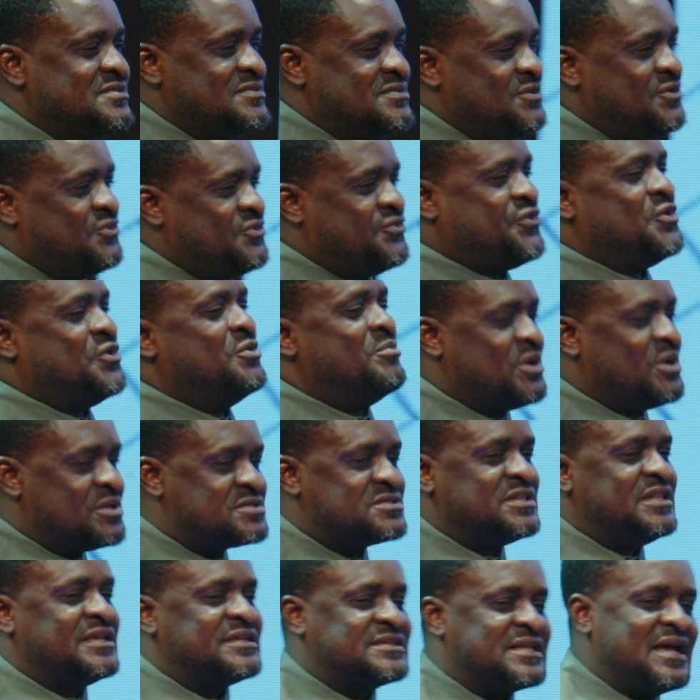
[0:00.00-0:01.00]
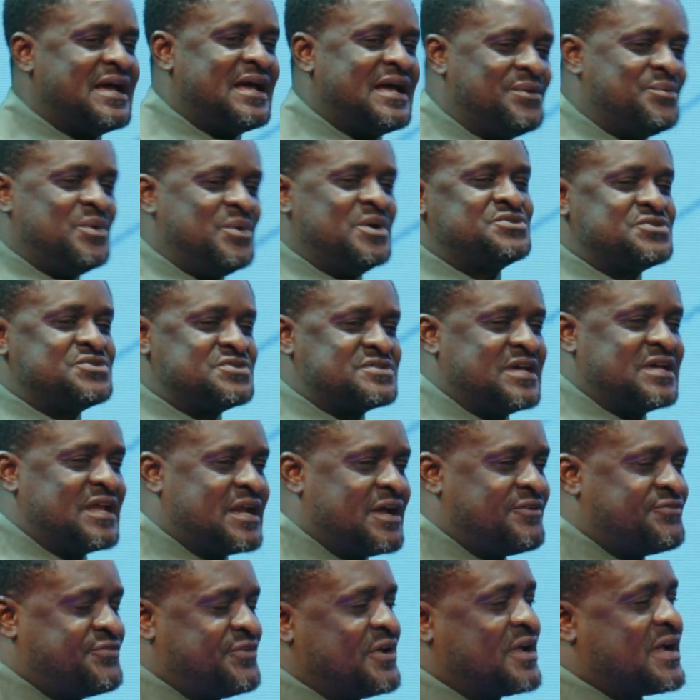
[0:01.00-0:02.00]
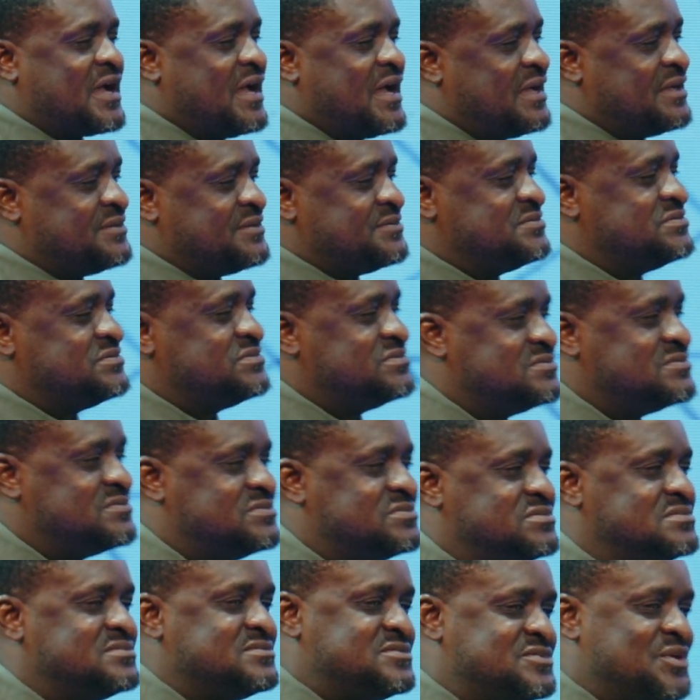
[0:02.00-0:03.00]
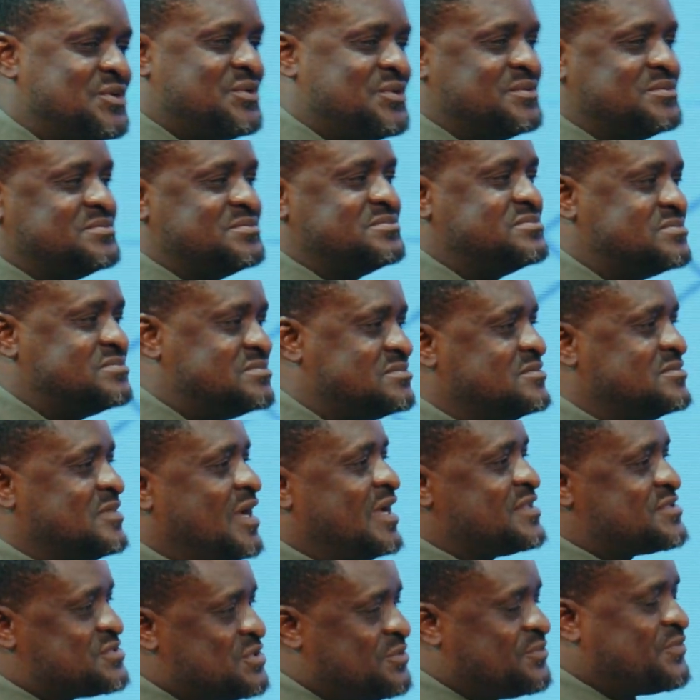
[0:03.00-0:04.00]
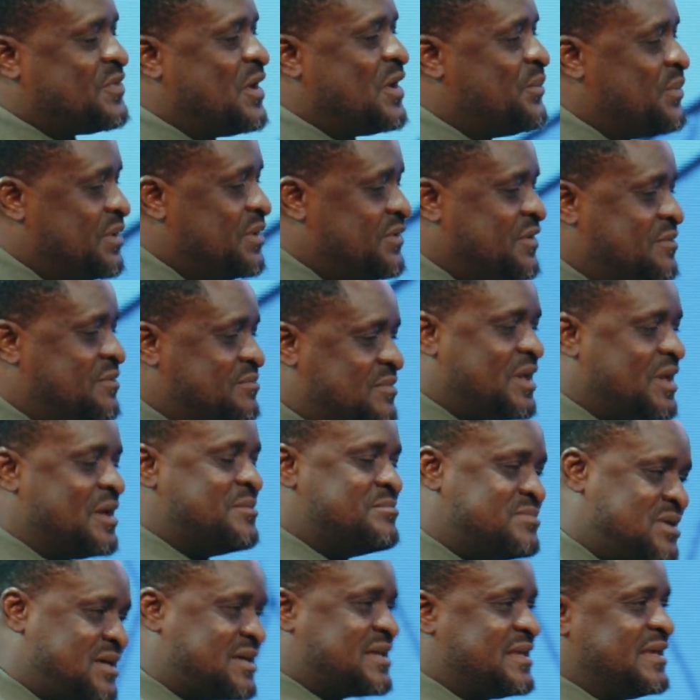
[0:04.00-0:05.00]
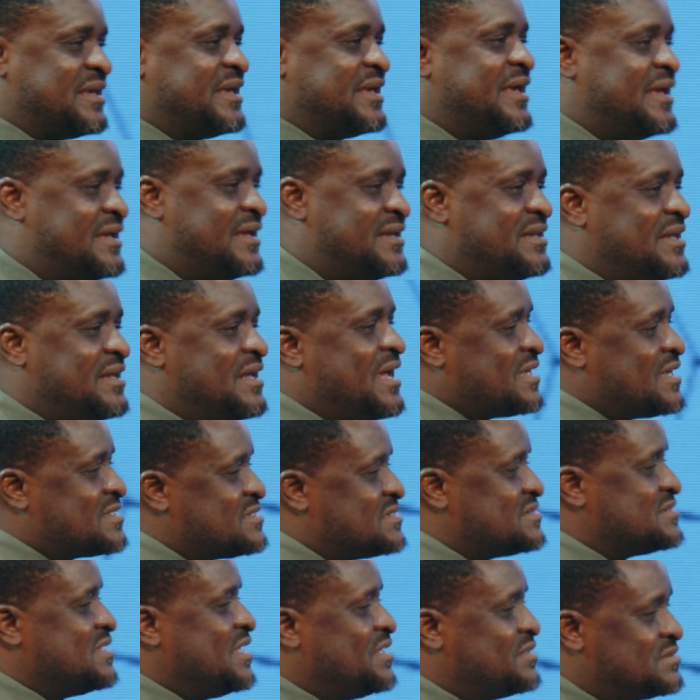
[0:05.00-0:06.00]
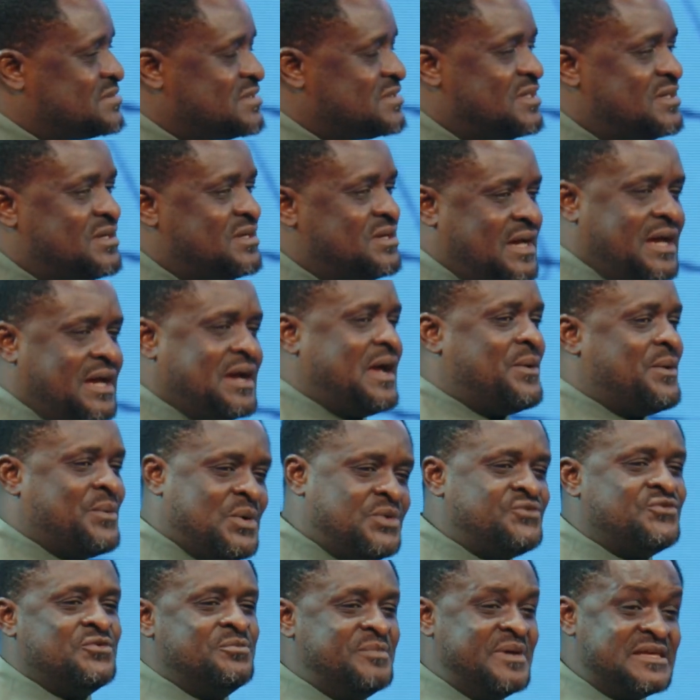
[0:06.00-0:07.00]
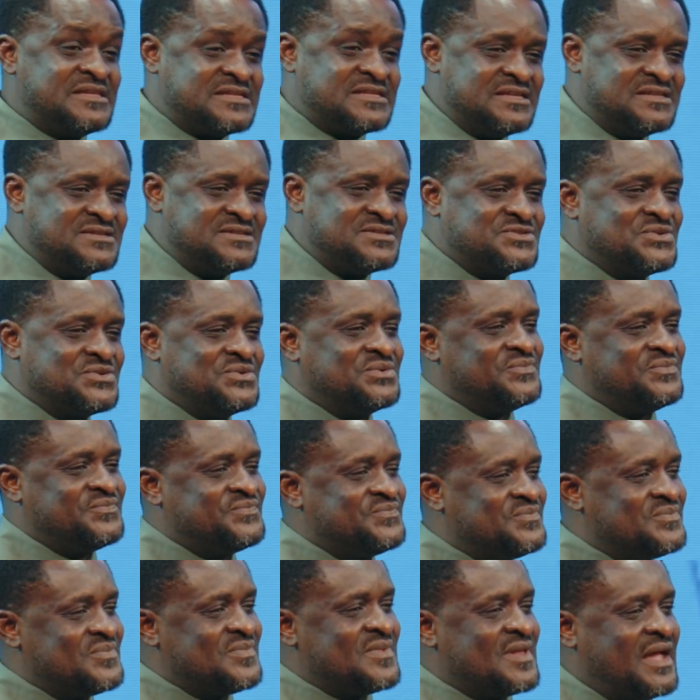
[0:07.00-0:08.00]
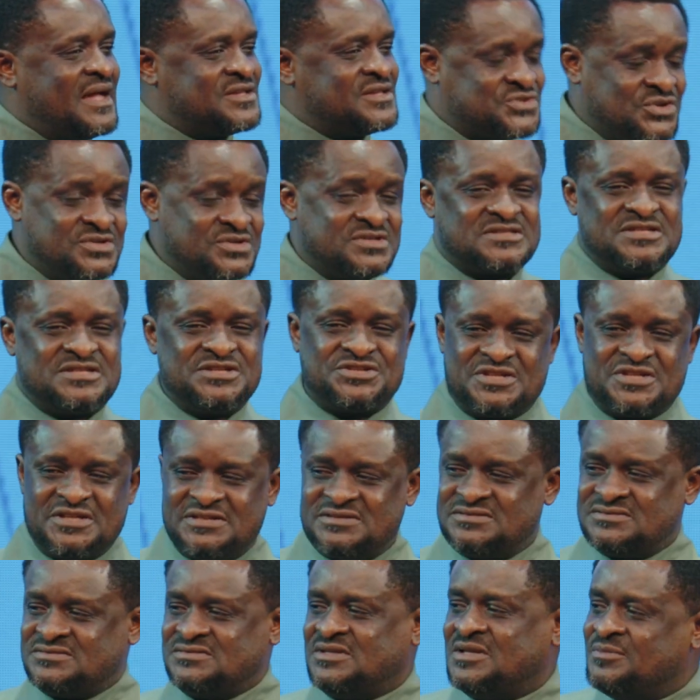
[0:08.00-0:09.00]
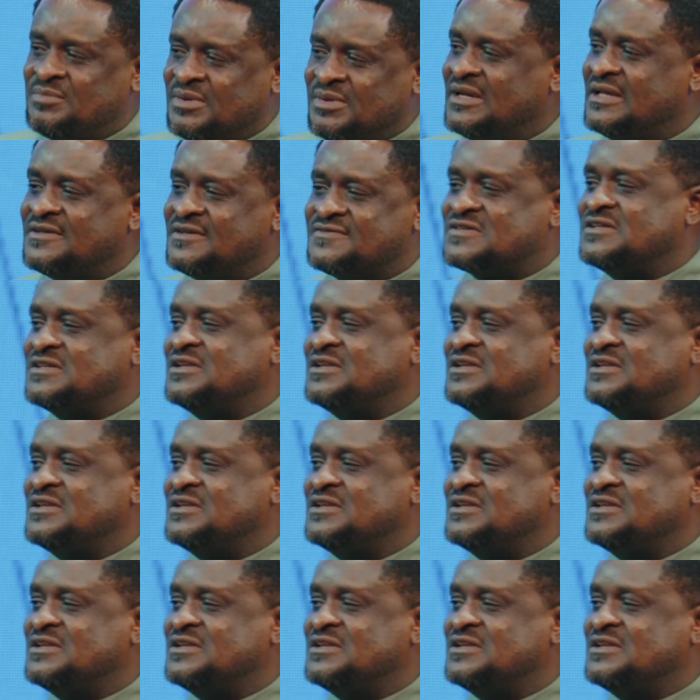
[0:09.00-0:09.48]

Few months later, I went to South Africa, you know, had some time with him, came back again. He asked that, I, I went to a meeting, so I saw his teaching. He believes in